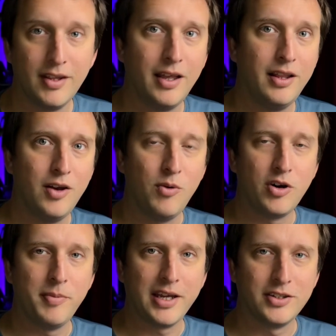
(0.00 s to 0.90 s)
Hello,
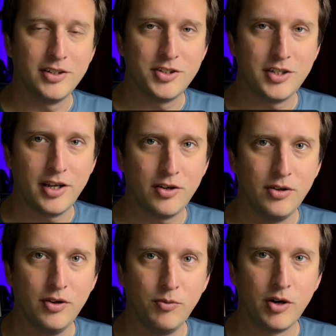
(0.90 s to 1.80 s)
welcome back to the
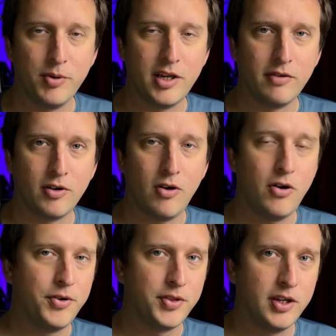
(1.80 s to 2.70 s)
channel where we cover
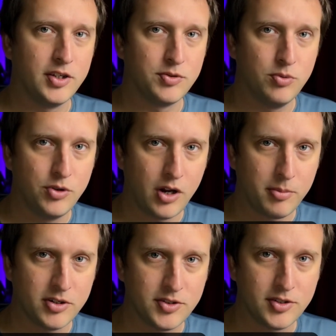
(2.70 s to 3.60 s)
all things
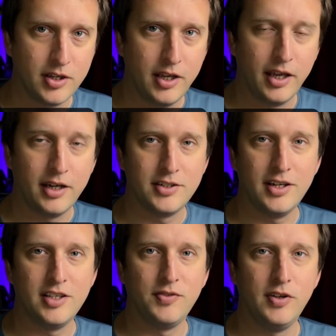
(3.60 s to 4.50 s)
WooCommerce. And in
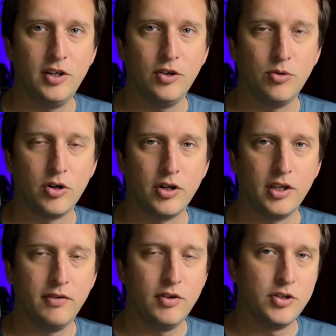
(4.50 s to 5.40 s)
today's video, we're going to
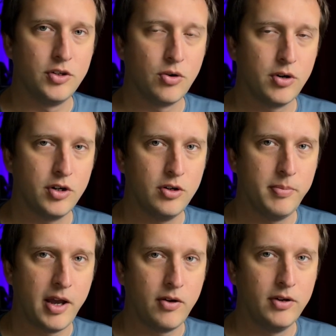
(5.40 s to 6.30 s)
give you a tutorial
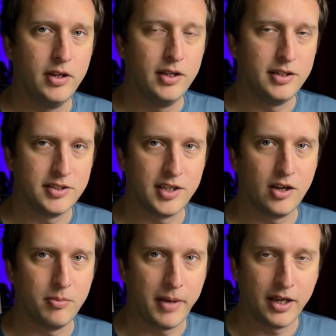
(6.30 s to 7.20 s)
about
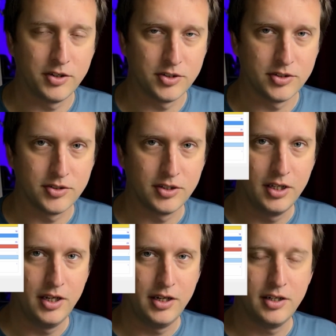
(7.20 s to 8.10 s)
discount managers.
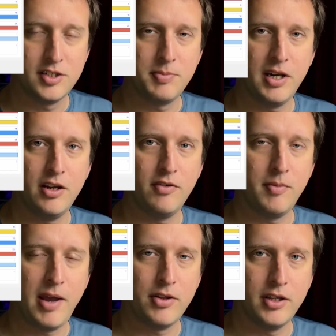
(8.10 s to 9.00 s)
There's many of
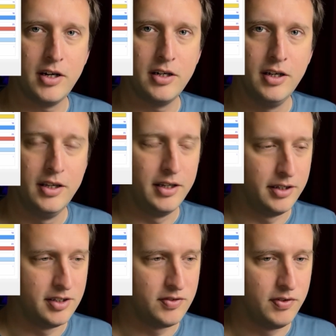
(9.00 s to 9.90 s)
them out there. In
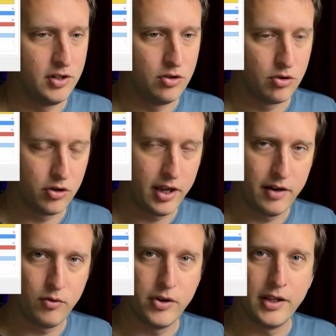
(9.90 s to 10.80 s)
this video, we're going to have
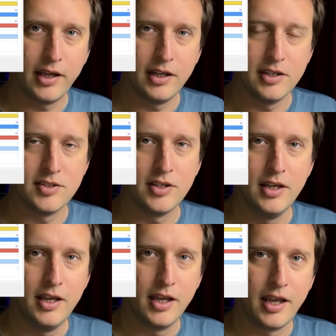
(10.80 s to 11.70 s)
one that is
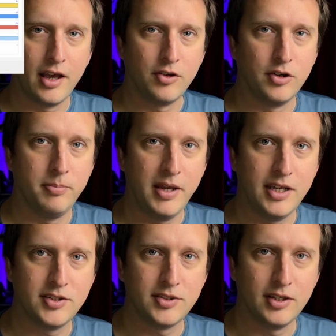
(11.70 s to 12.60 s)
calendar
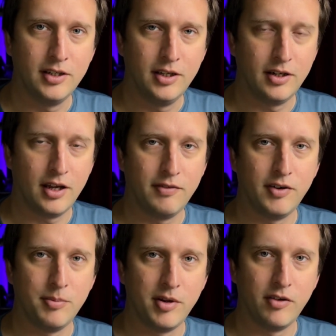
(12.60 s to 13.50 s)
based. Not
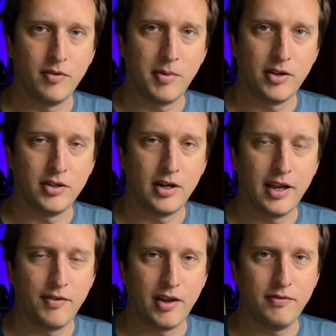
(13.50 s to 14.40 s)
very many of them out there
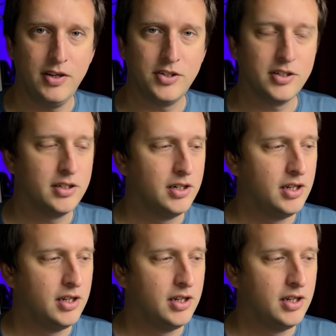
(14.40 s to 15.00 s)
have that feature.